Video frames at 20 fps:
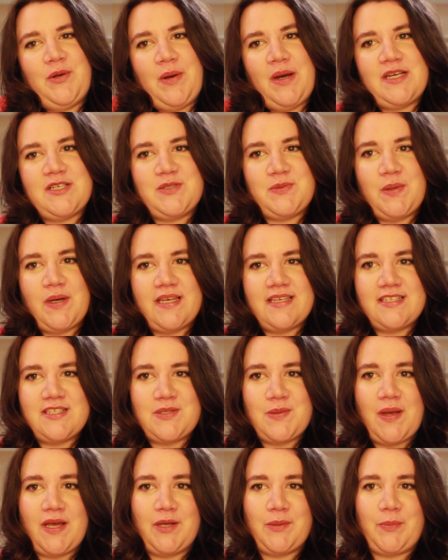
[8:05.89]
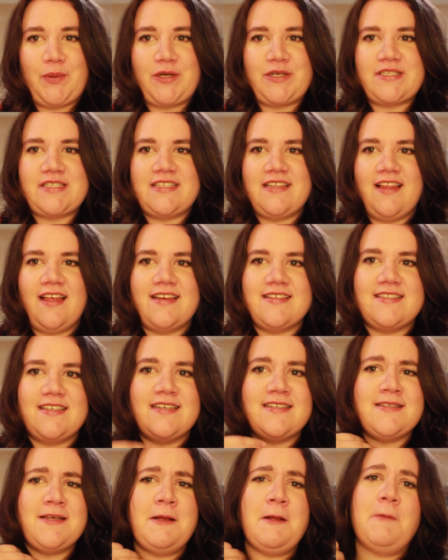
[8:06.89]
crush was so I could personalize
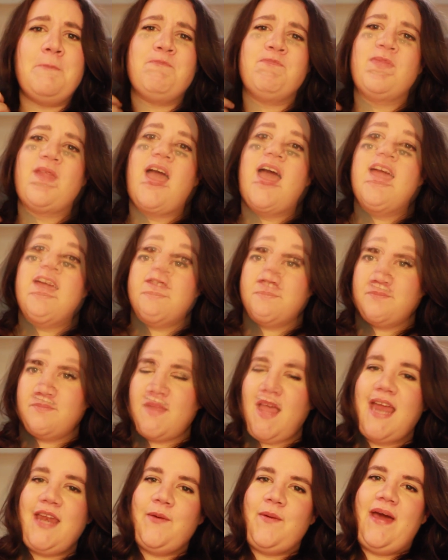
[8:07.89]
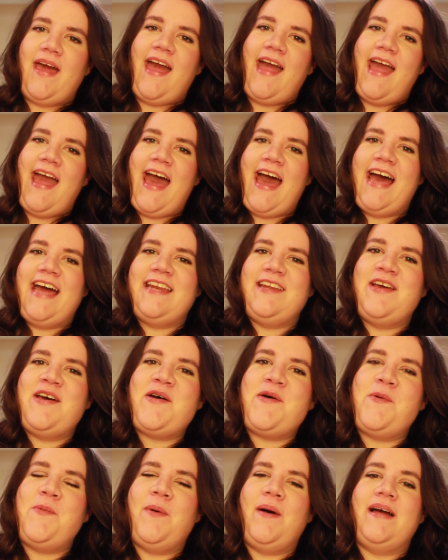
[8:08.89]
it. Anyway, I had
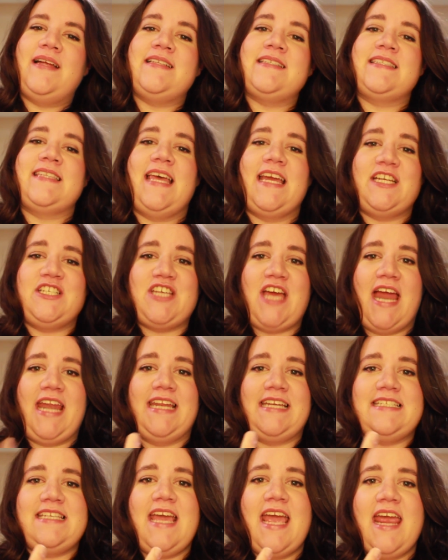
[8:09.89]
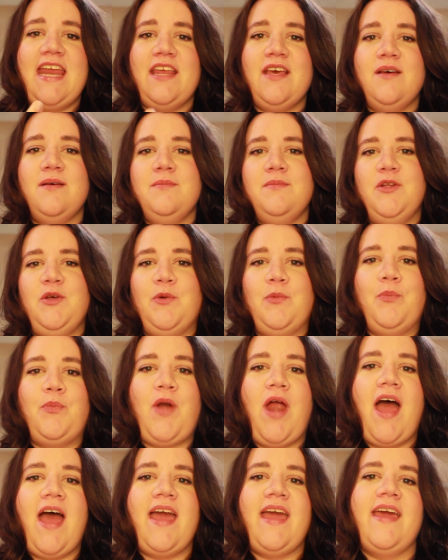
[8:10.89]
ones like Channing Tatum, Luke
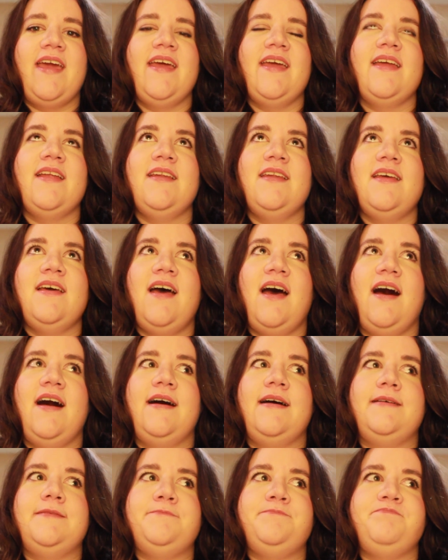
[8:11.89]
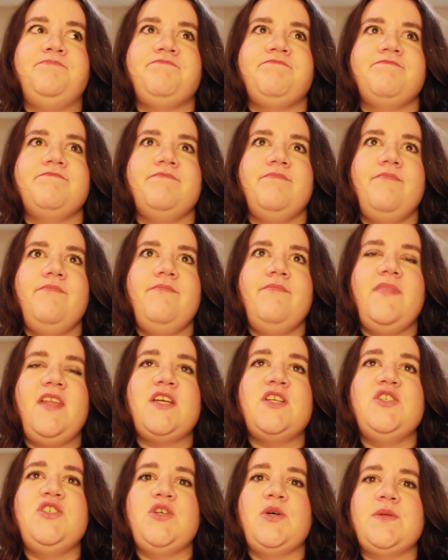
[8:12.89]
Bryan,
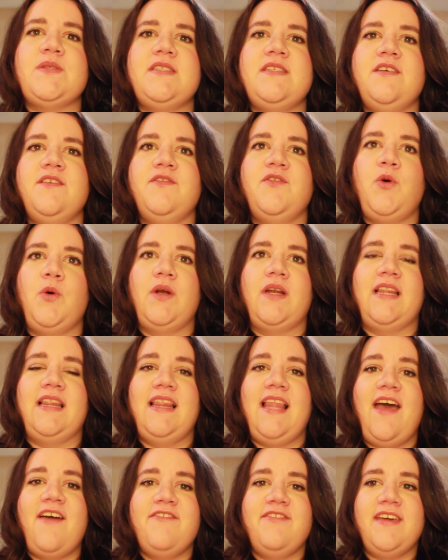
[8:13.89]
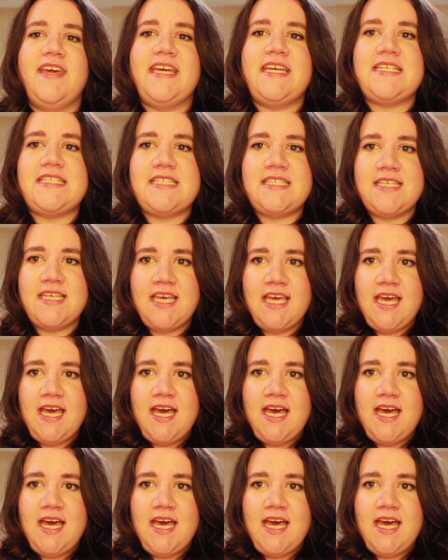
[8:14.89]
Joseph Gordon-Levitt,